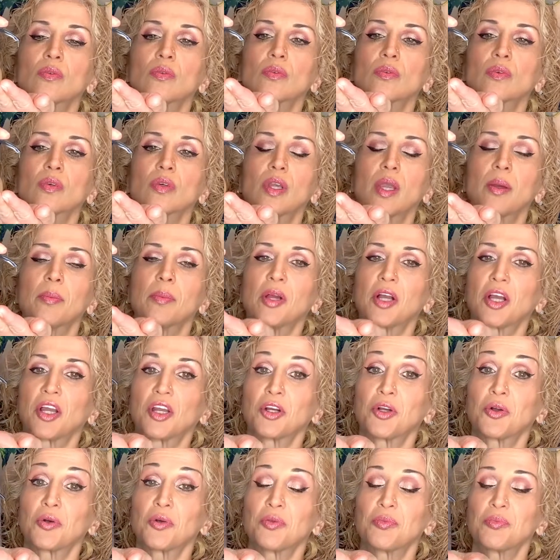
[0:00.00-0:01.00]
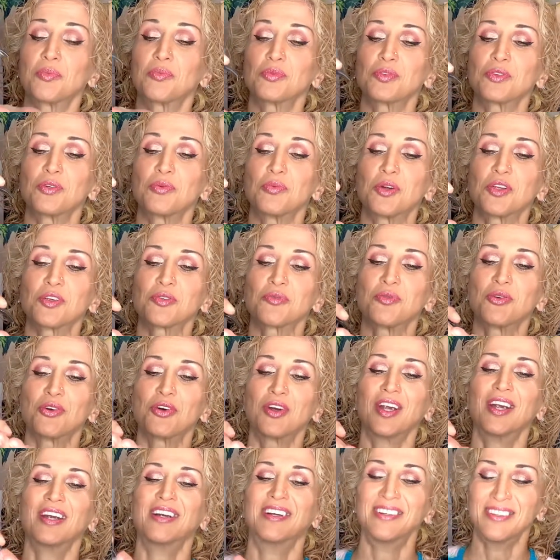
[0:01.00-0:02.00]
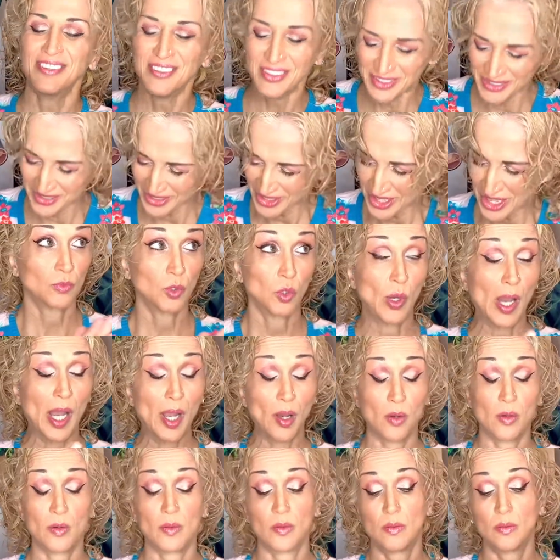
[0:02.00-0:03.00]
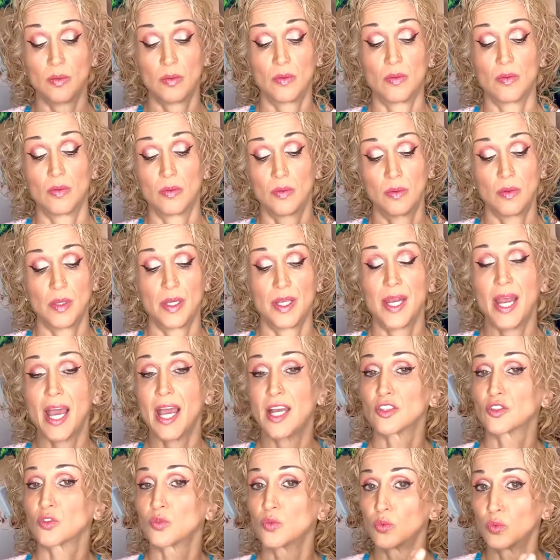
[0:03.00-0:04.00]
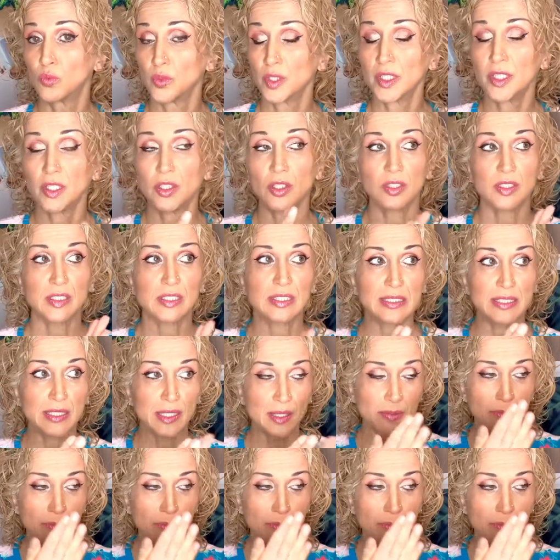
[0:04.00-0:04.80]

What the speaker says: I'm not gonna go too much more. Wow, it has really good slip.